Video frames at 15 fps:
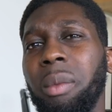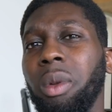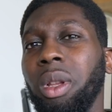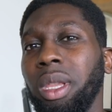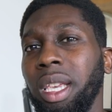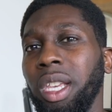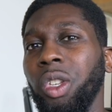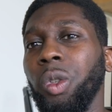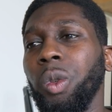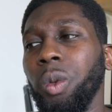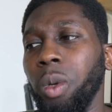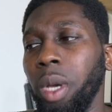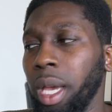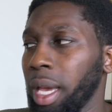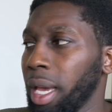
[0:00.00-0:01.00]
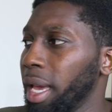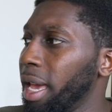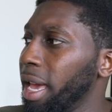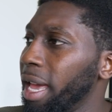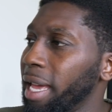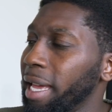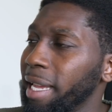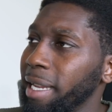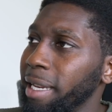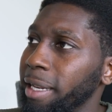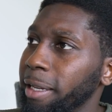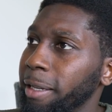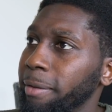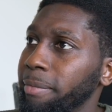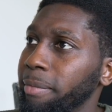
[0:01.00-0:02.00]
I'm going to teach you,
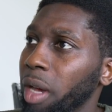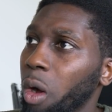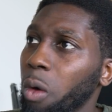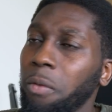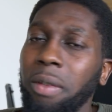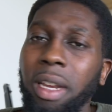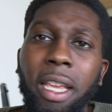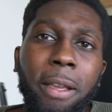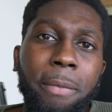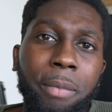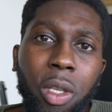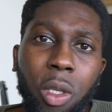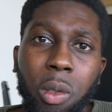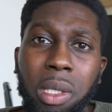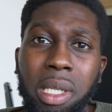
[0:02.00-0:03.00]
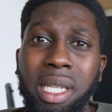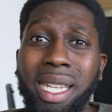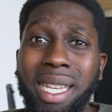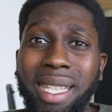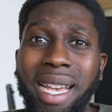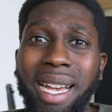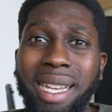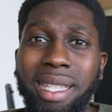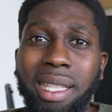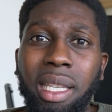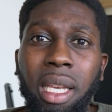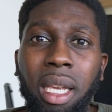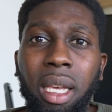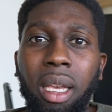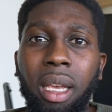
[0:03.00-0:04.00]
and hopefully you'll see that
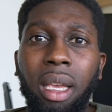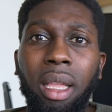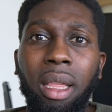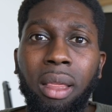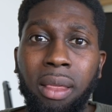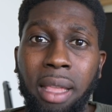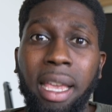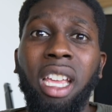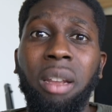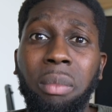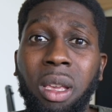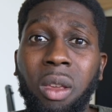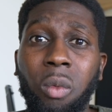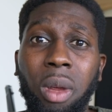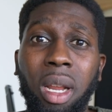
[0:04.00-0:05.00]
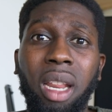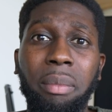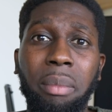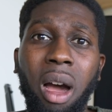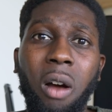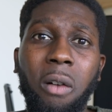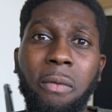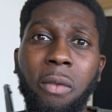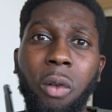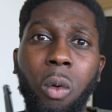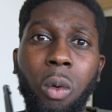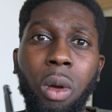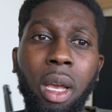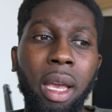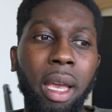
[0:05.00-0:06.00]
they can be really
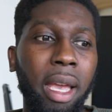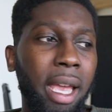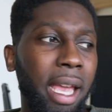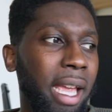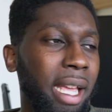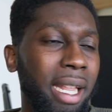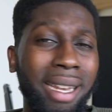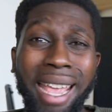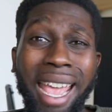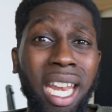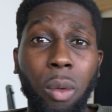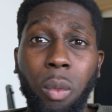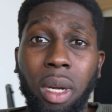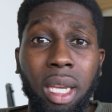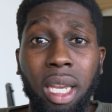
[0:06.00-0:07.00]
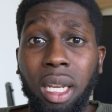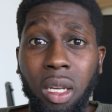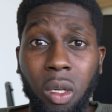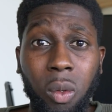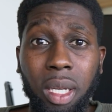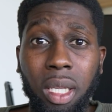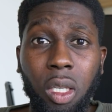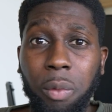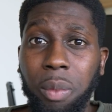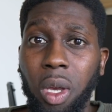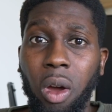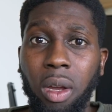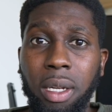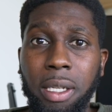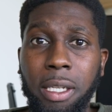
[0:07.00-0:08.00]
powerful and anyone can do it, to be
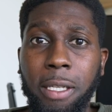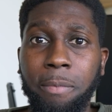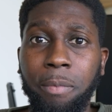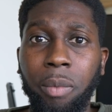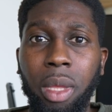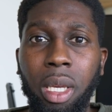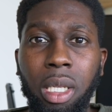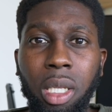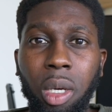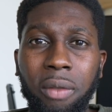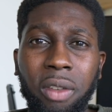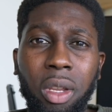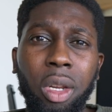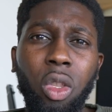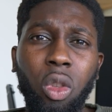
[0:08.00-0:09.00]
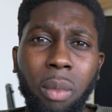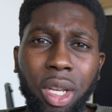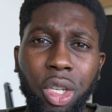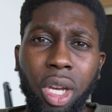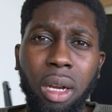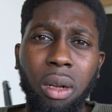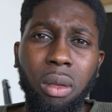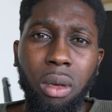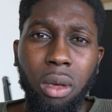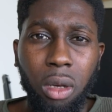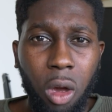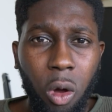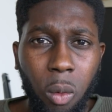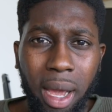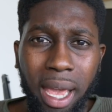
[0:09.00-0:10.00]
honest. So if you're new to my channel,
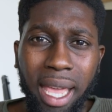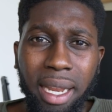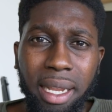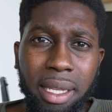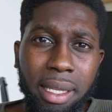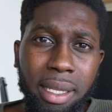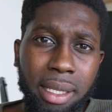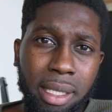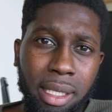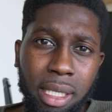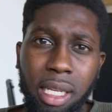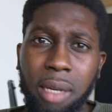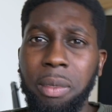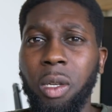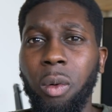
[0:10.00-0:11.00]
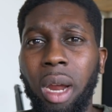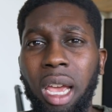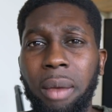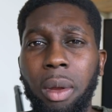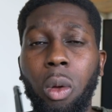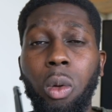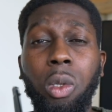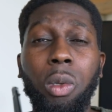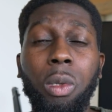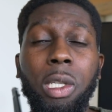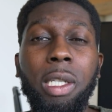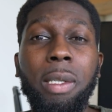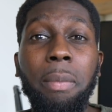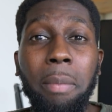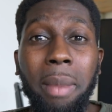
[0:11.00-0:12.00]
go ahead and subscribe and also
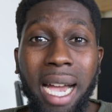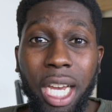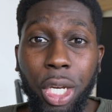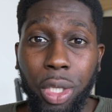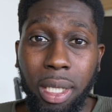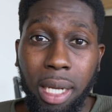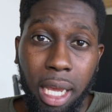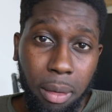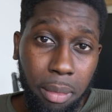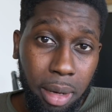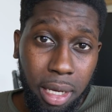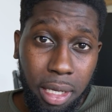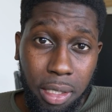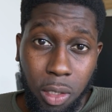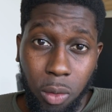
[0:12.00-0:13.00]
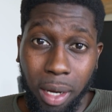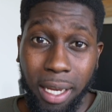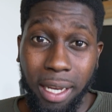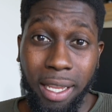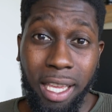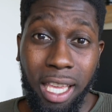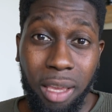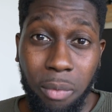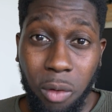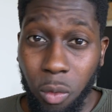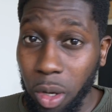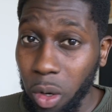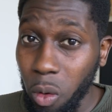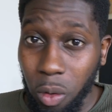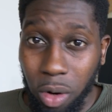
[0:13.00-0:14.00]
smash the like button so I can keep on
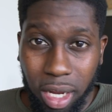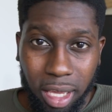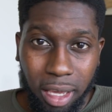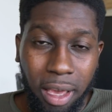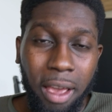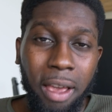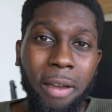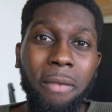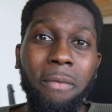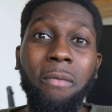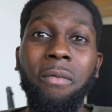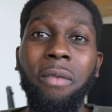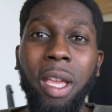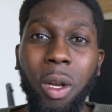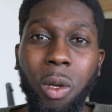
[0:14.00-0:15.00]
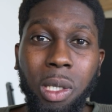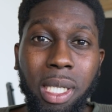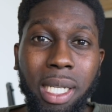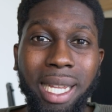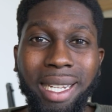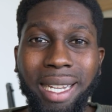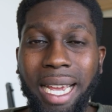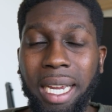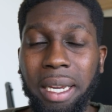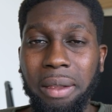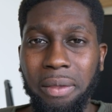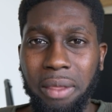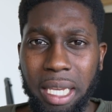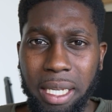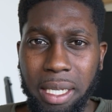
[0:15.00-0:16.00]
recording videos like
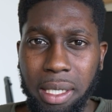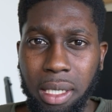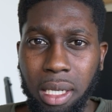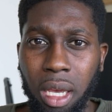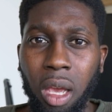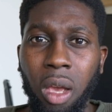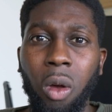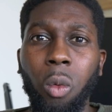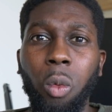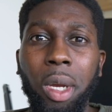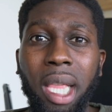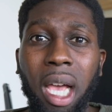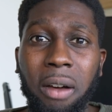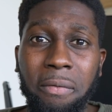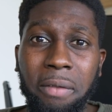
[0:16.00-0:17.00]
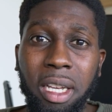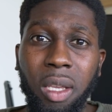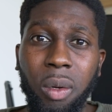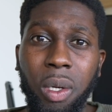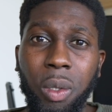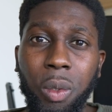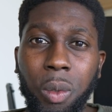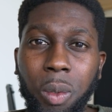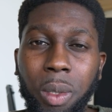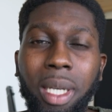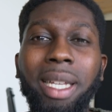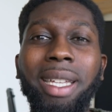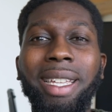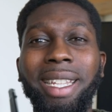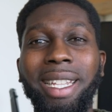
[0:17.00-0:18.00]
this. Without further ado,
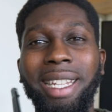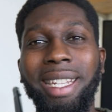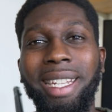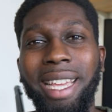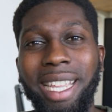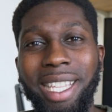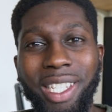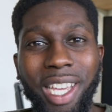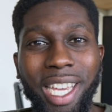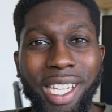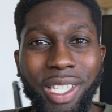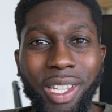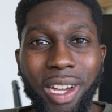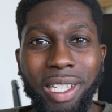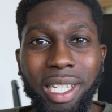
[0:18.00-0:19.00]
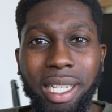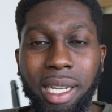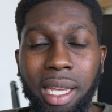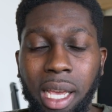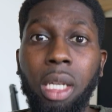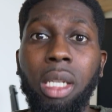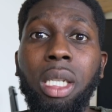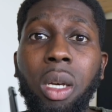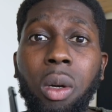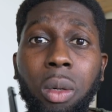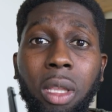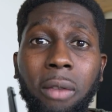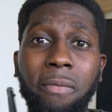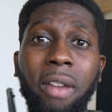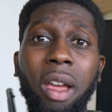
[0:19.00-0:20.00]
let's get started. So
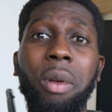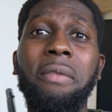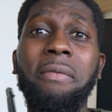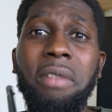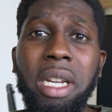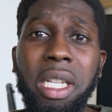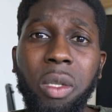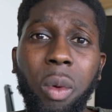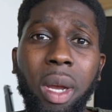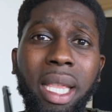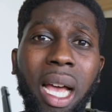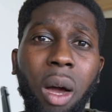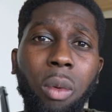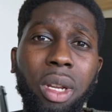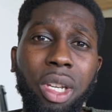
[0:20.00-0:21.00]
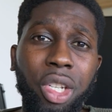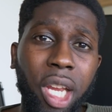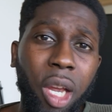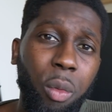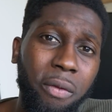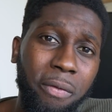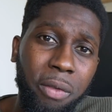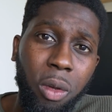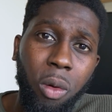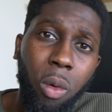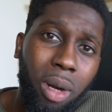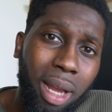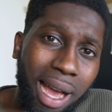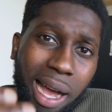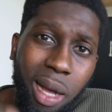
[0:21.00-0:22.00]
the very first way that I want to share with you
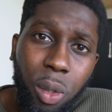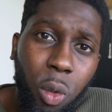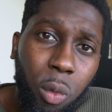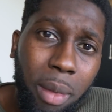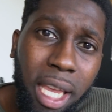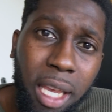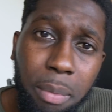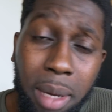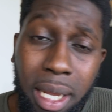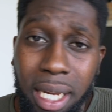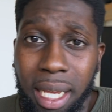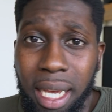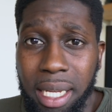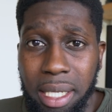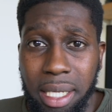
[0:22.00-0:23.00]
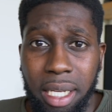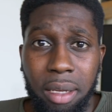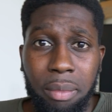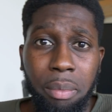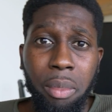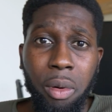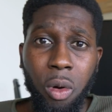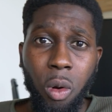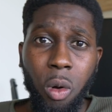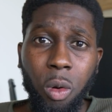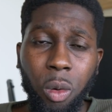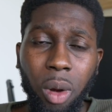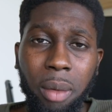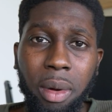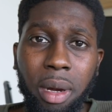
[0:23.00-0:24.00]
on how to make money as a
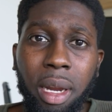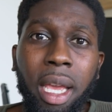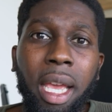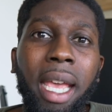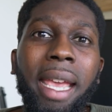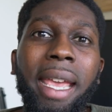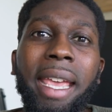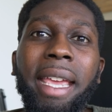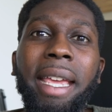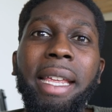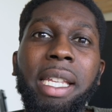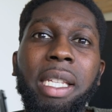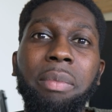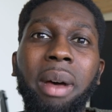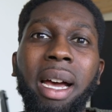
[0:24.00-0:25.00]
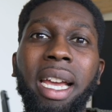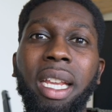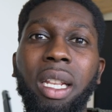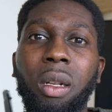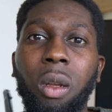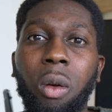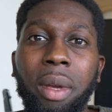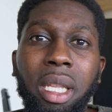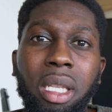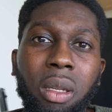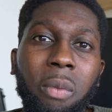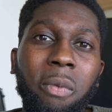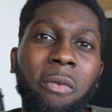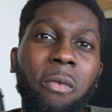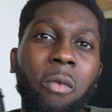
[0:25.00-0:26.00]
programmer is by doing
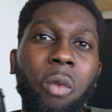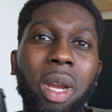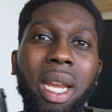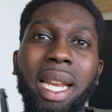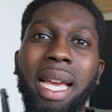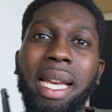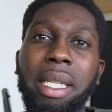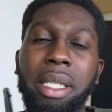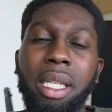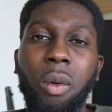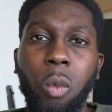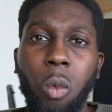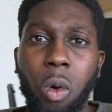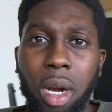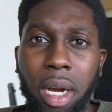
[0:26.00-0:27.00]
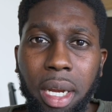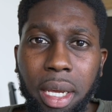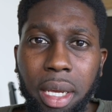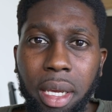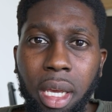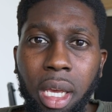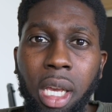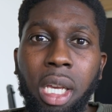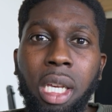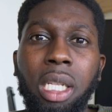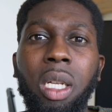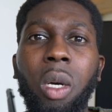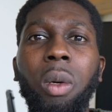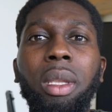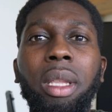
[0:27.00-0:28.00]
some freelancing work.
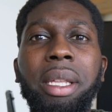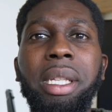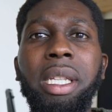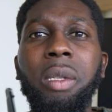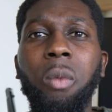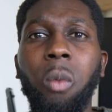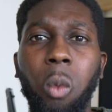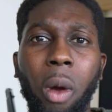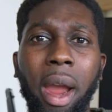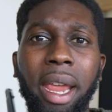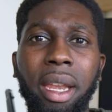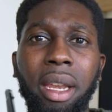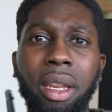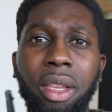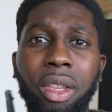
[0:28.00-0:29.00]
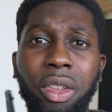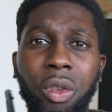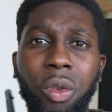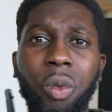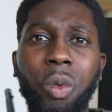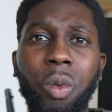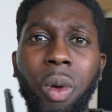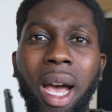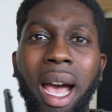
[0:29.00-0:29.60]
So this is when you